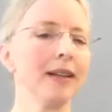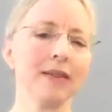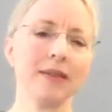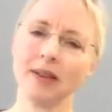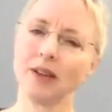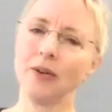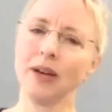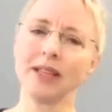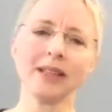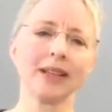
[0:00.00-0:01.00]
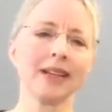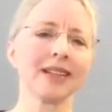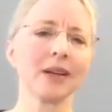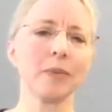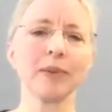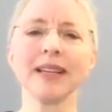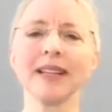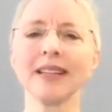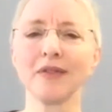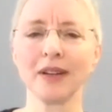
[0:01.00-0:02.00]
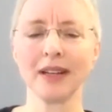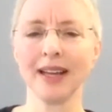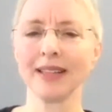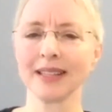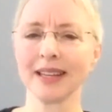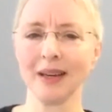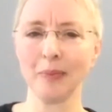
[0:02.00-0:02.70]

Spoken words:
Creates a completely different landscape.